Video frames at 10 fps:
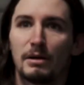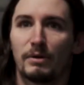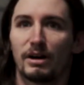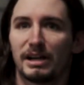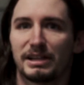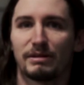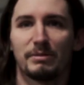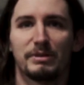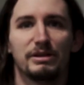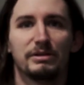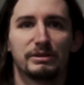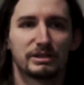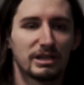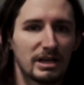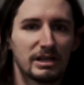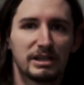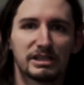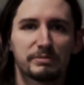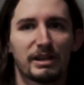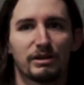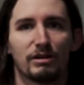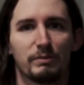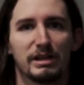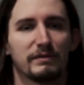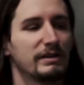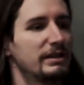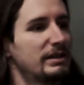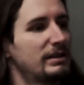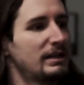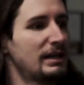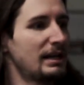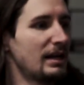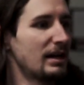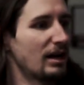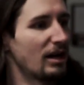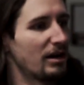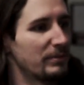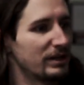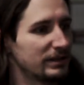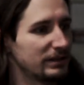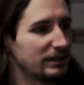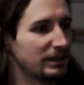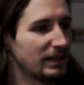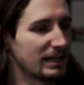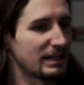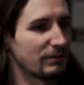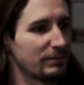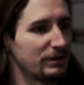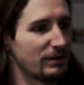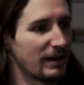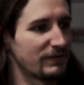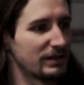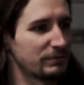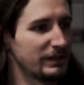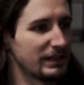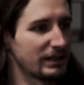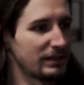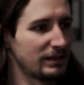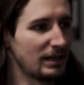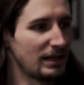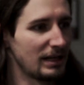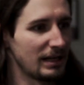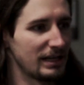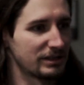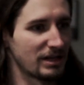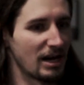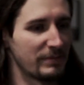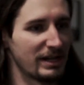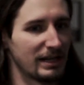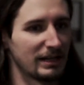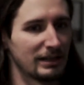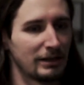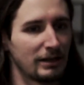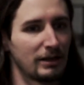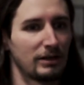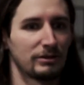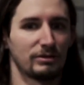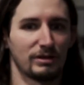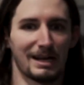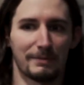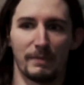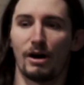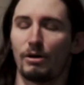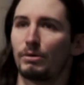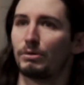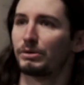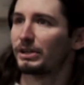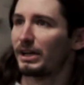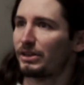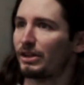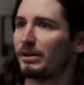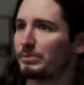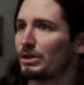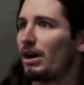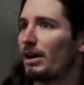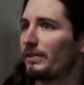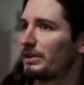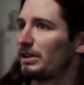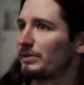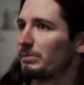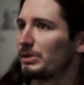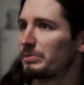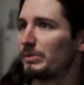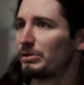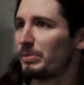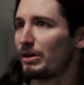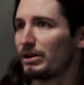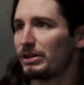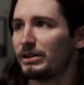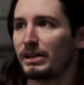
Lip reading: Well, I think what I'm gonna do is, this is my third week of it. I think what I'm gonna do after this week is come in to like my old thumb smooth bar.